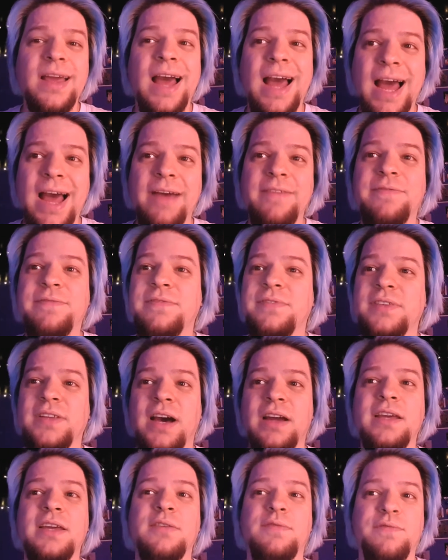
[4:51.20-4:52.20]
I've
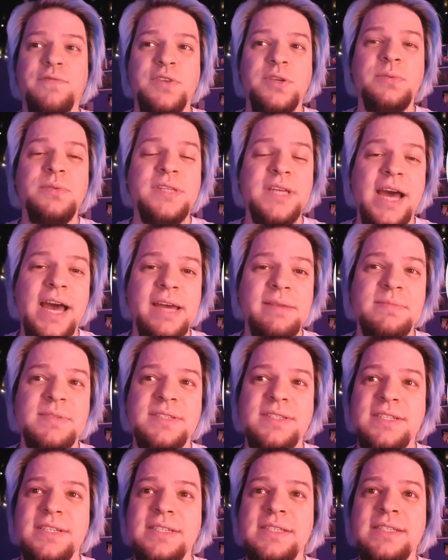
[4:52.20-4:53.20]
done it a few
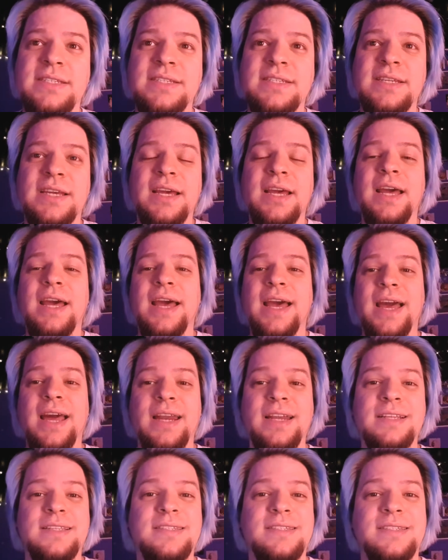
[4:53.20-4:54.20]
times since,
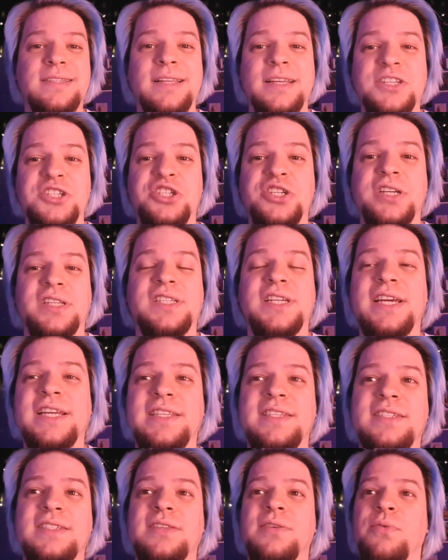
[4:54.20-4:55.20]
and it's legit,
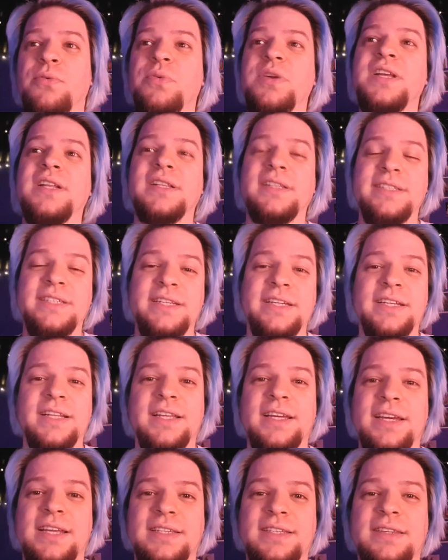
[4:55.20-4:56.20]
it's the real
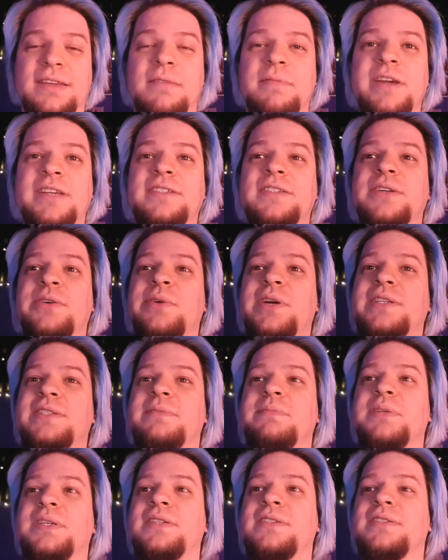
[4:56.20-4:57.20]
deal. It's an amazing
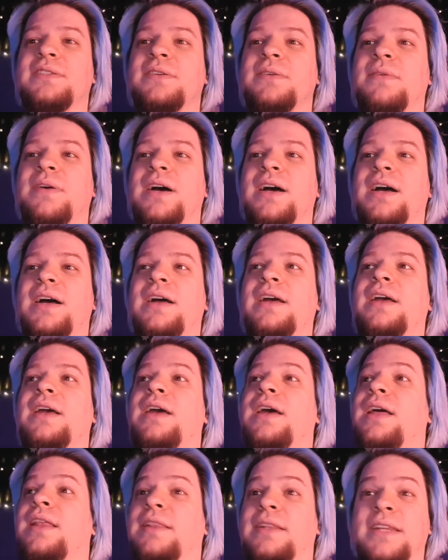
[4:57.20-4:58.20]
recipe, so
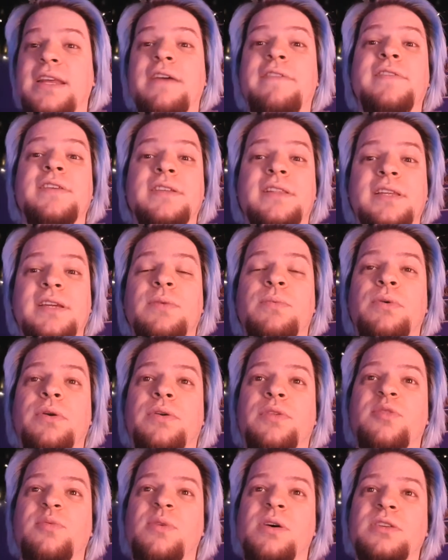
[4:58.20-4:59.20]
definitely
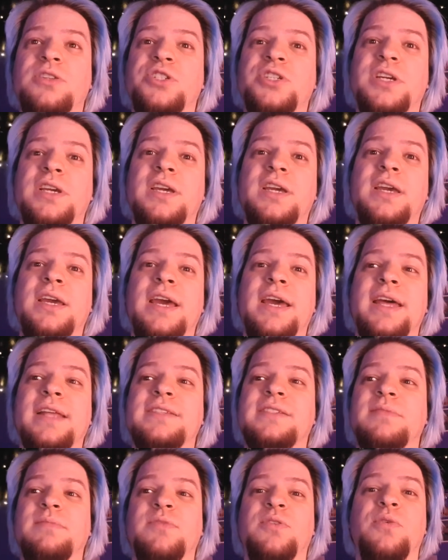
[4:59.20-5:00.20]
worth watching.
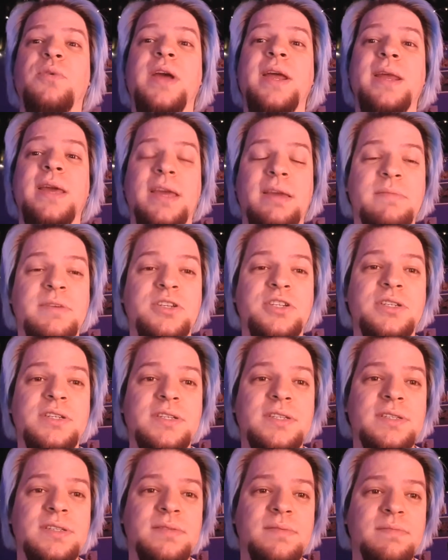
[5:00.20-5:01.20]
Some great
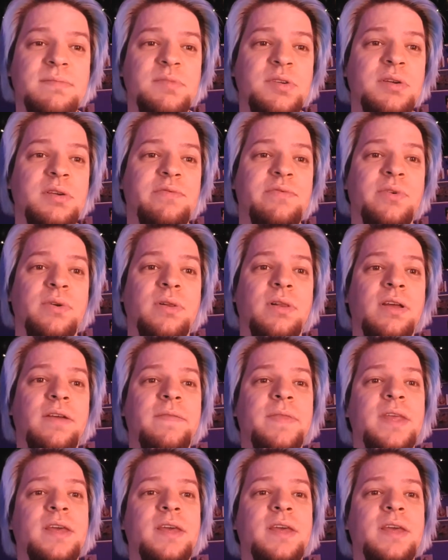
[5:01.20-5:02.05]
images, beautiful.